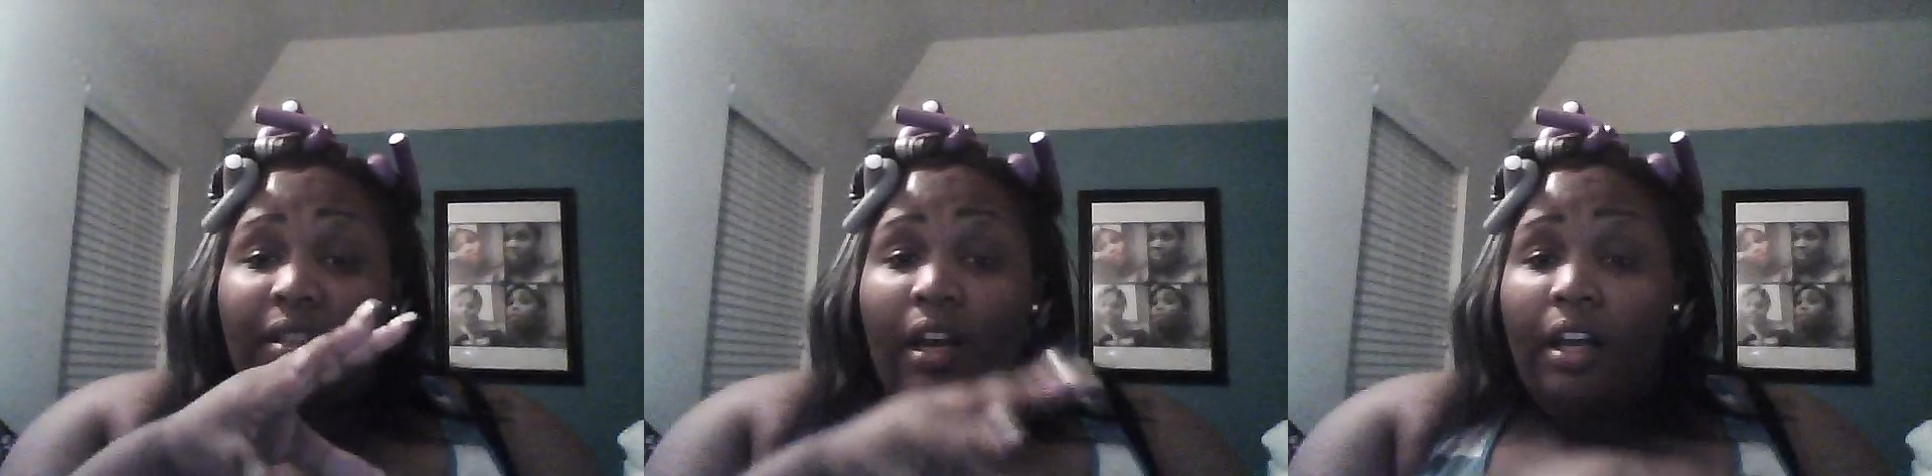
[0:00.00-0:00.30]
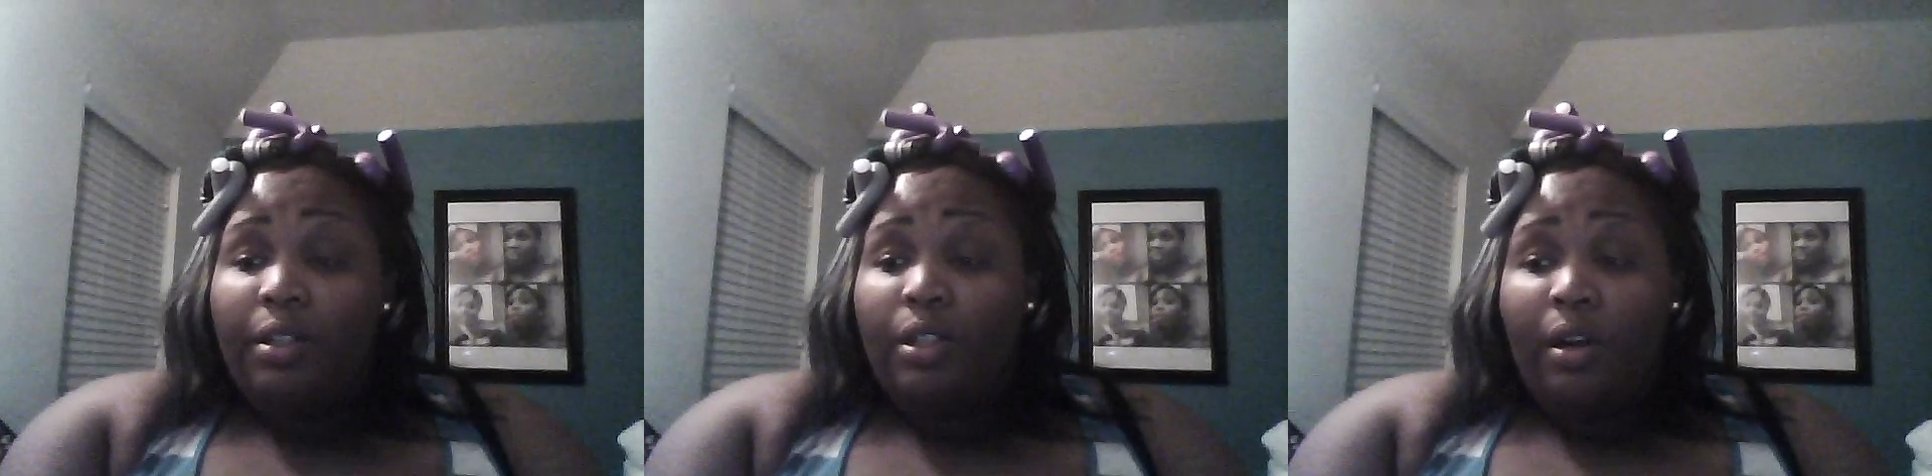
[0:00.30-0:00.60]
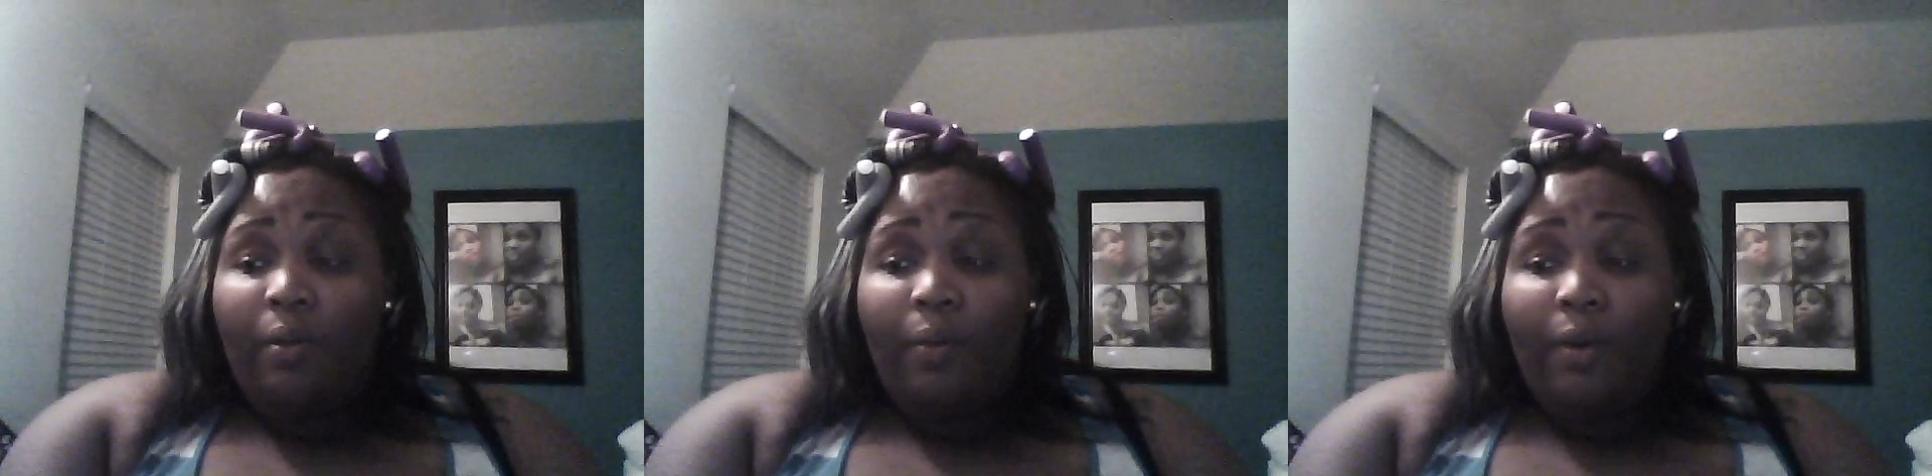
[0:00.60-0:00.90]
concert
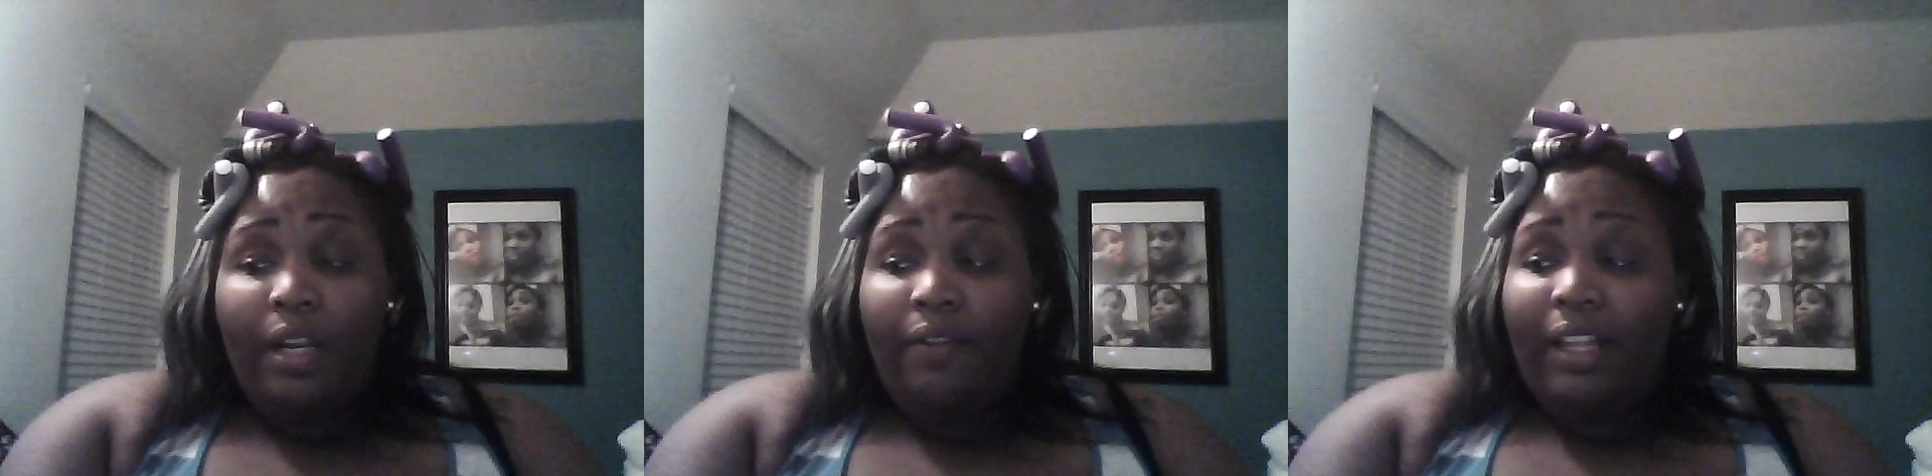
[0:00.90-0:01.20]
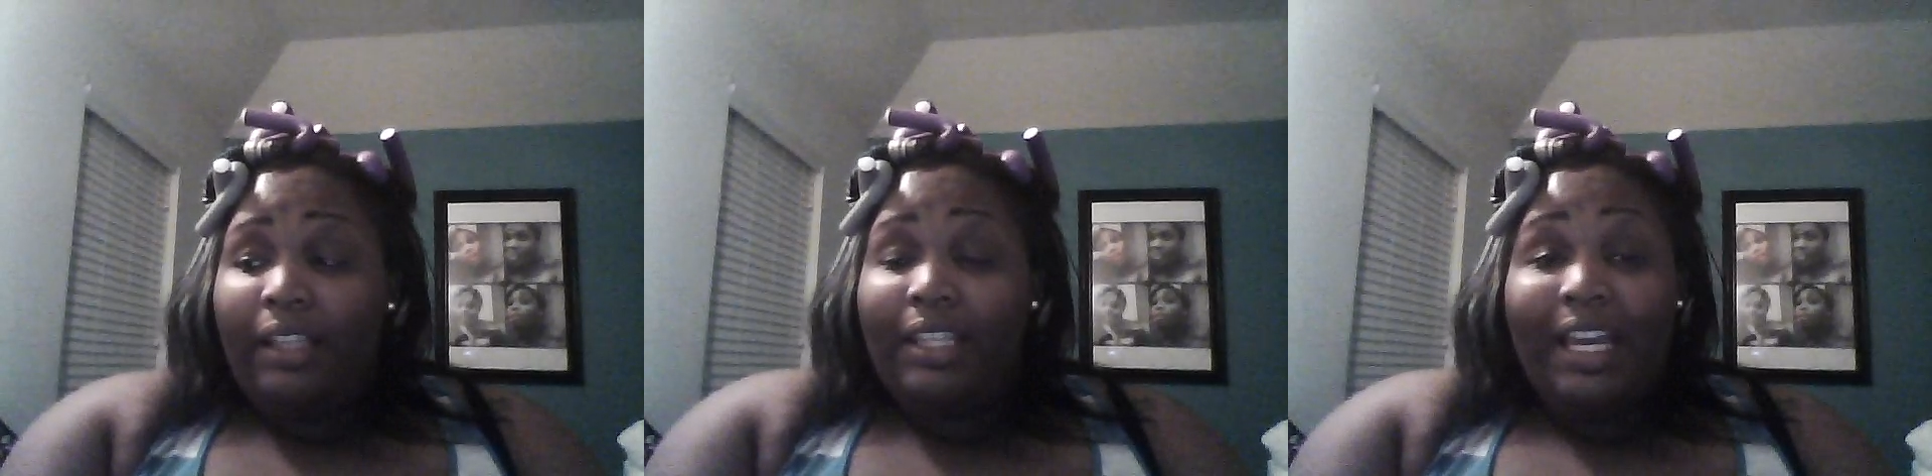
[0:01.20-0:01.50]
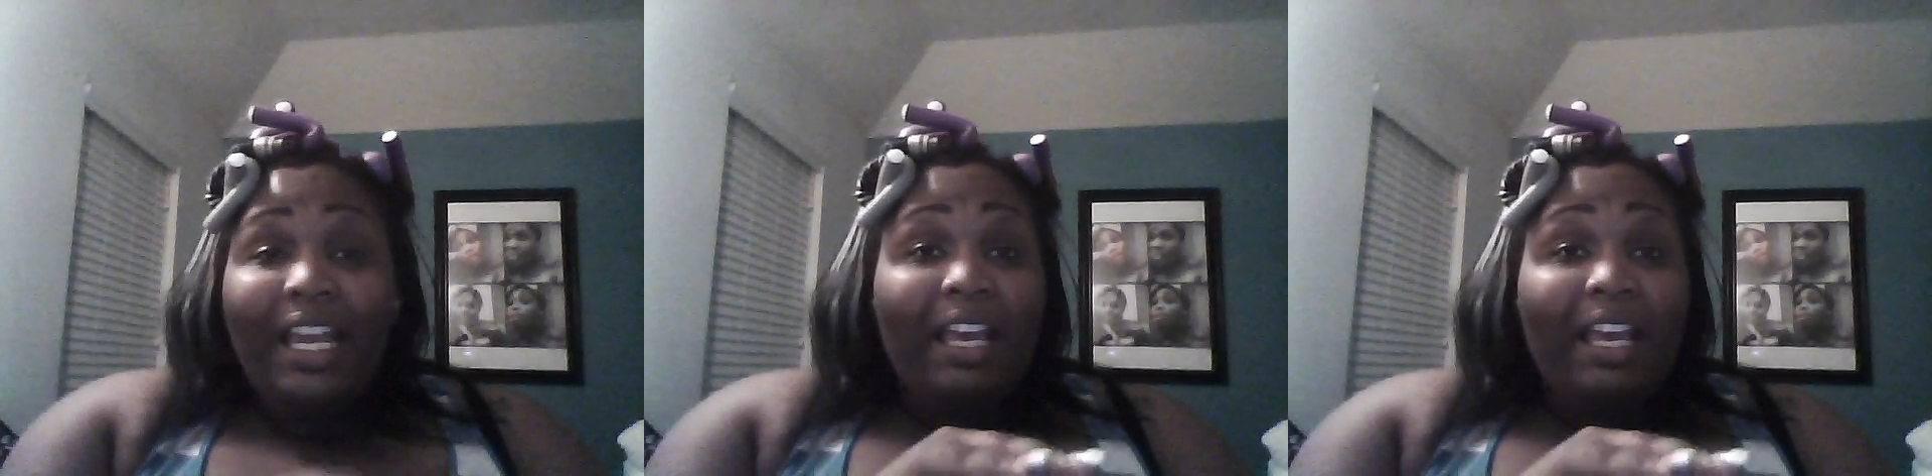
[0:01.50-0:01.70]
or whatever like that,